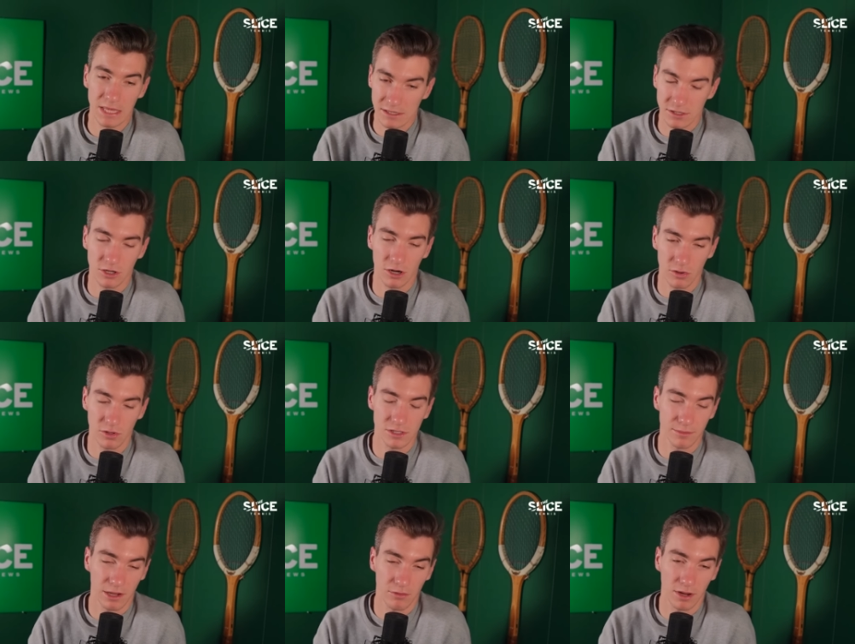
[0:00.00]
he's a dark
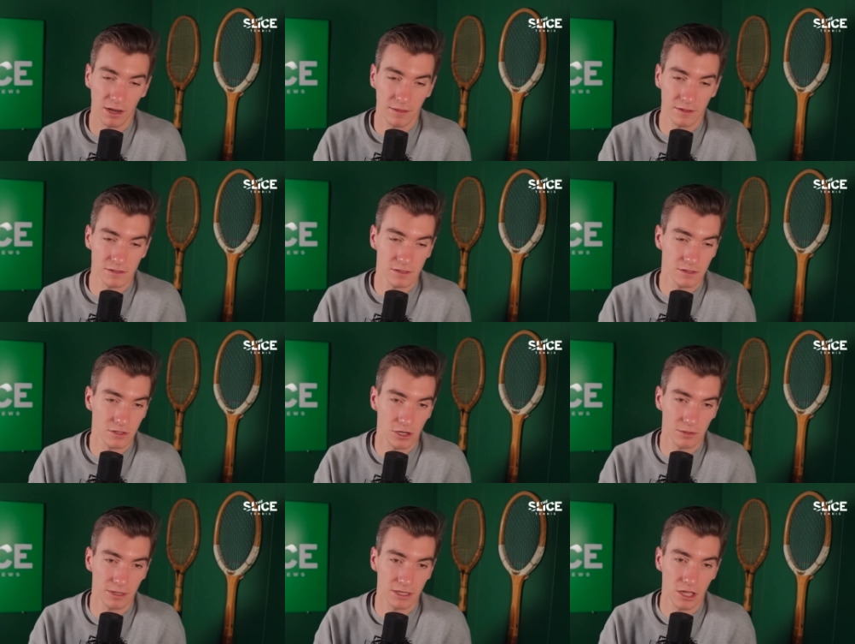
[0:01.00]
horse to make a run at this
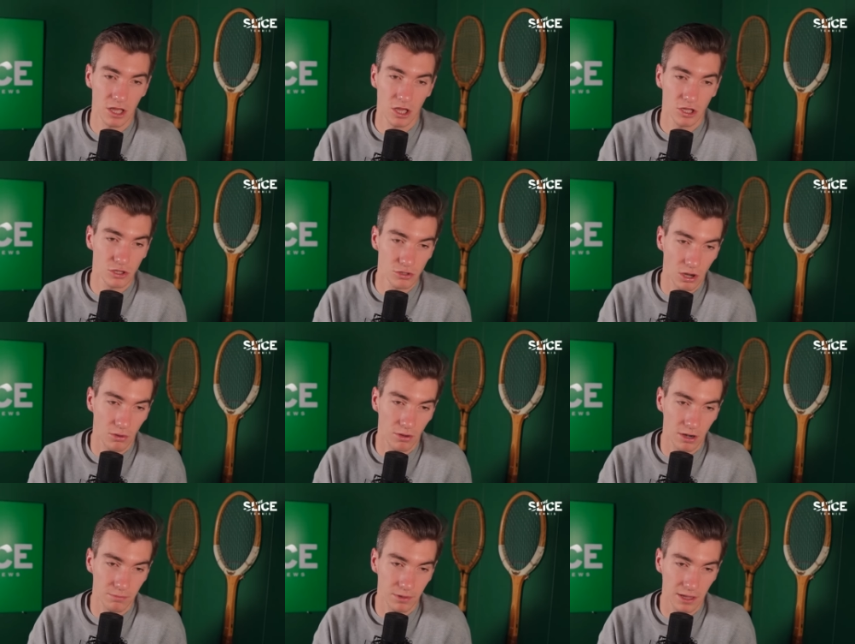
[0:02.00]
tournament. You don't
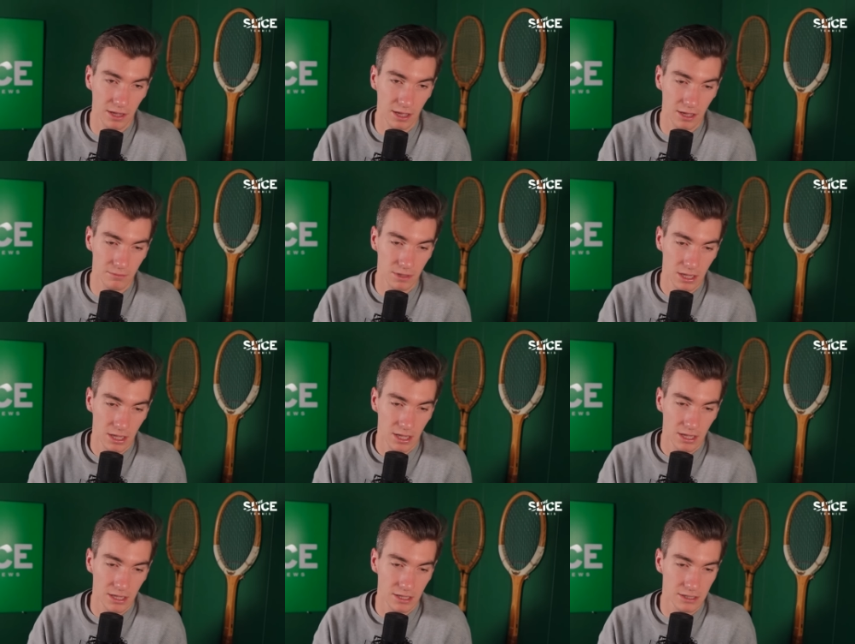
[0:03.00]
want to play him.
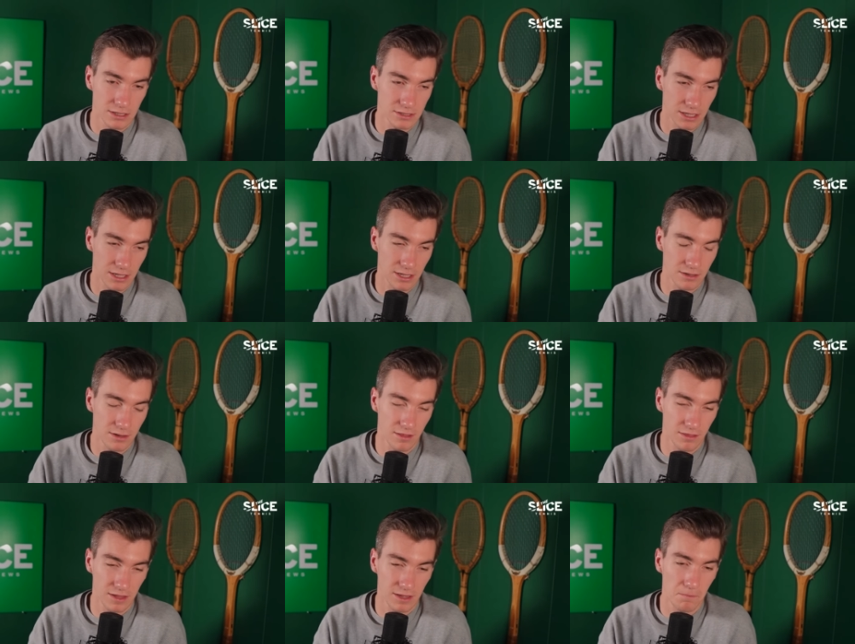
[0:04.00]
He is in
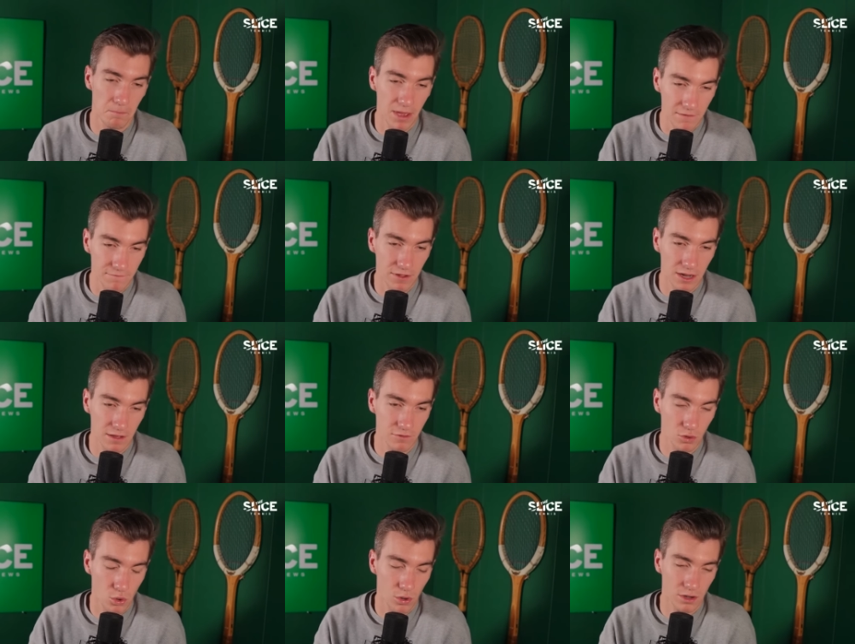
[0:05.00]
the Medvedev
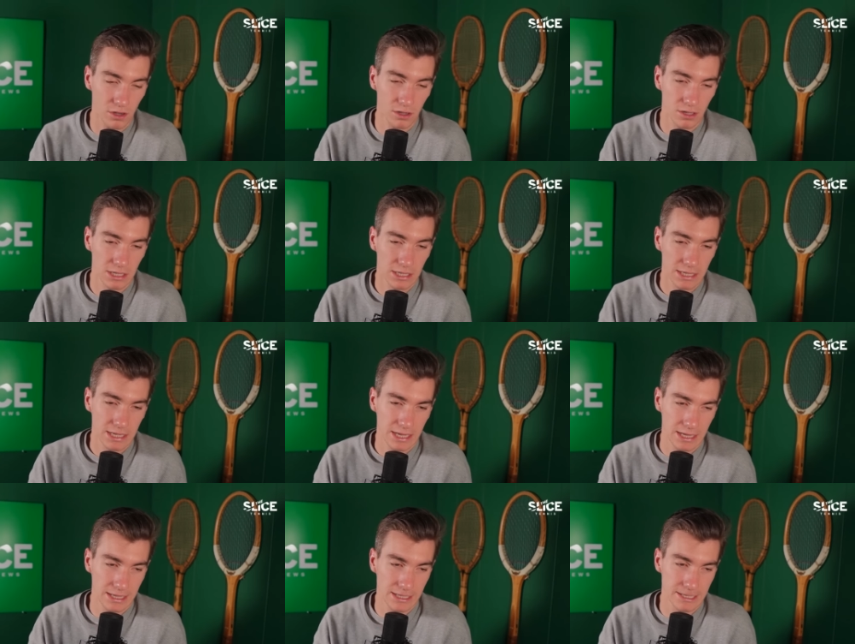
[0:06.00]
quarter.
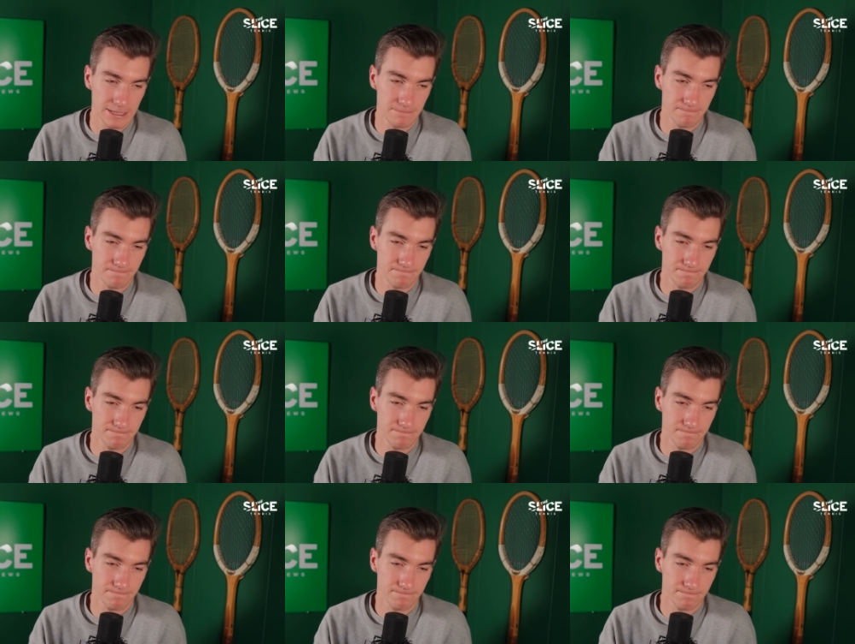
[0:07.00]
So
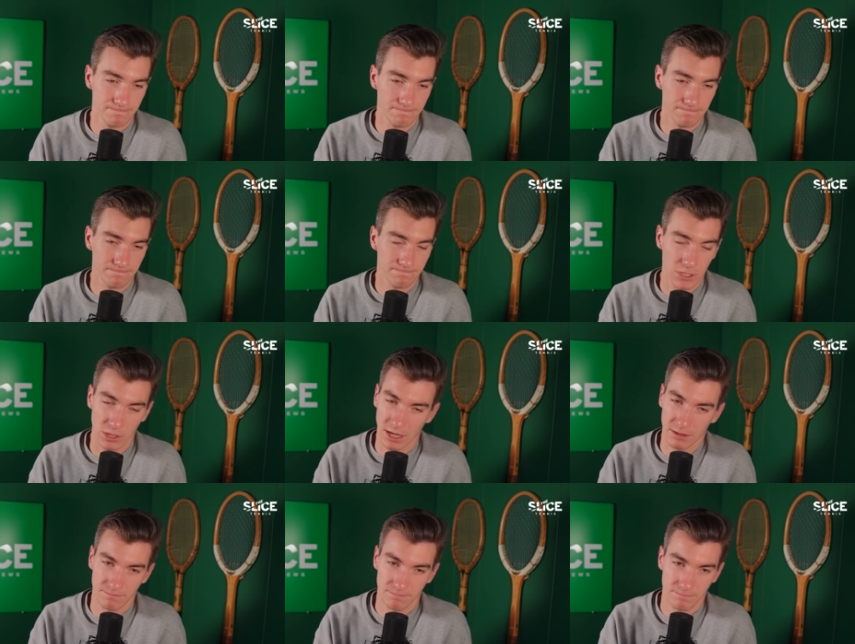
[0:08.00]

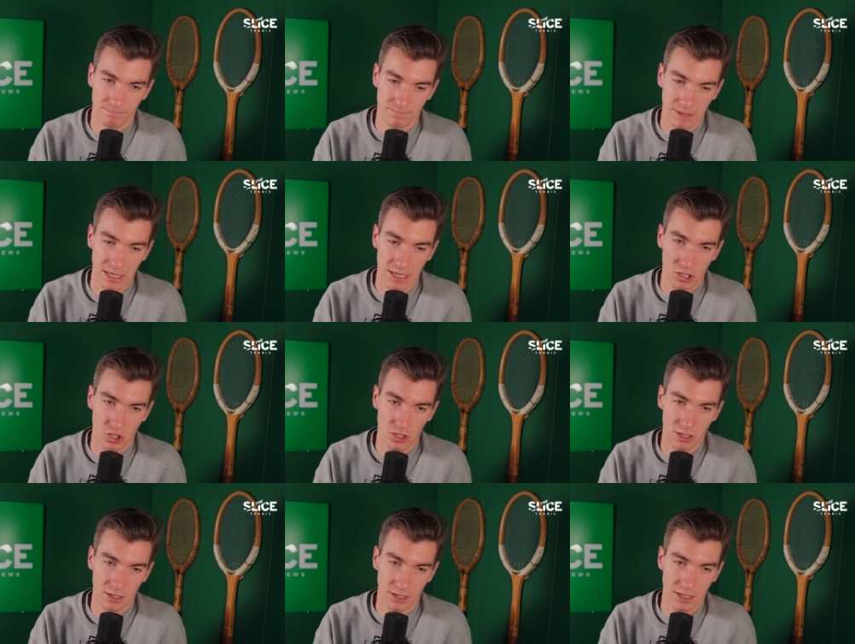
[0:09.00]
yeah, he
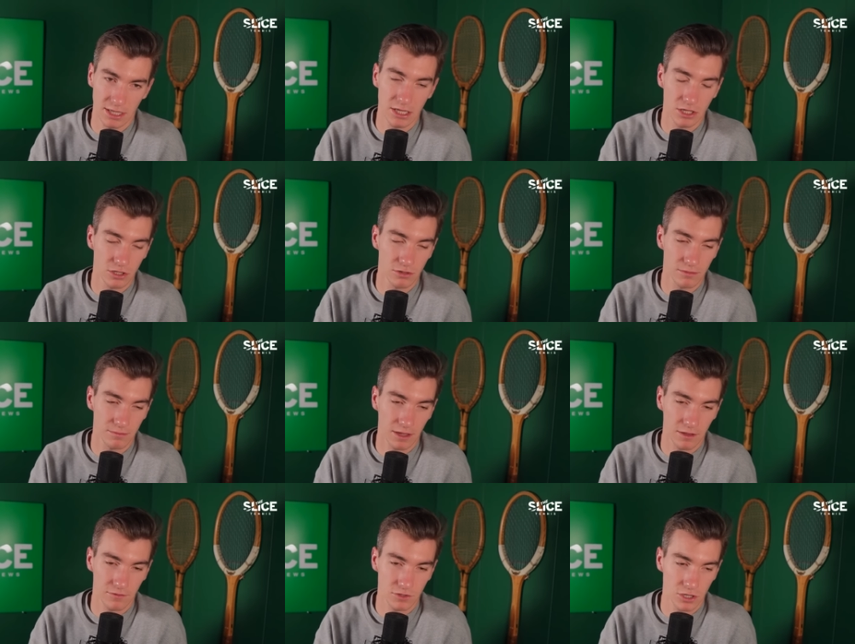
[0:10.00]
could do some
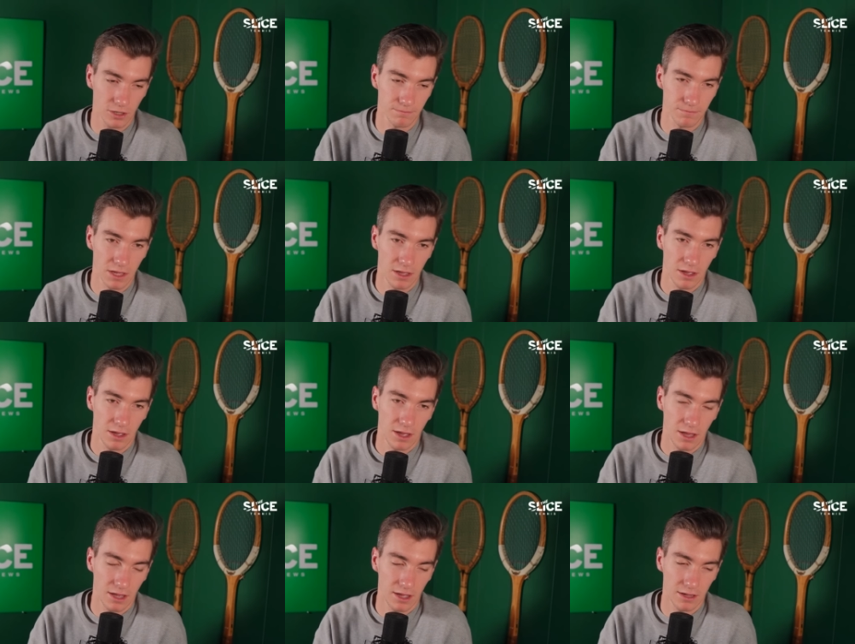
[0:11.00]
things for sure.
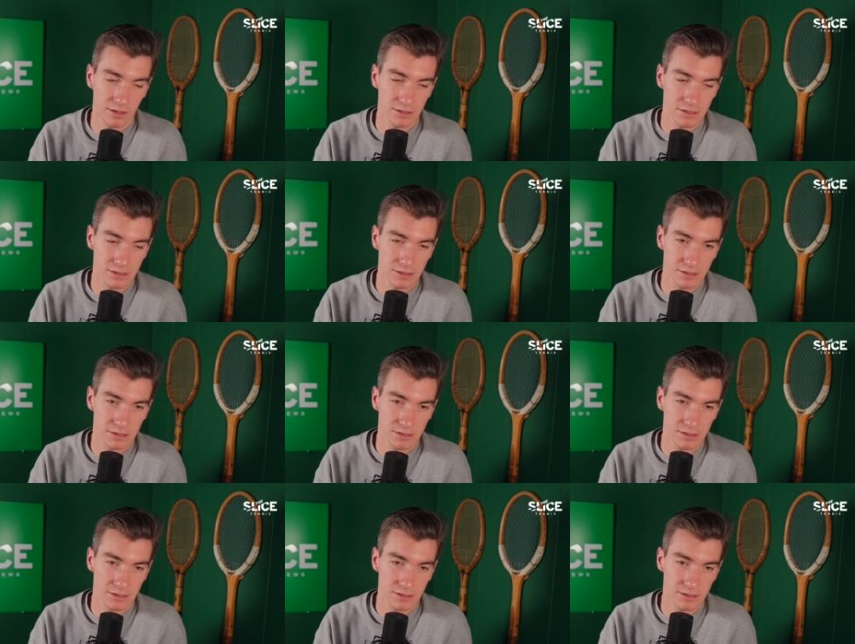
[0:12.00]
And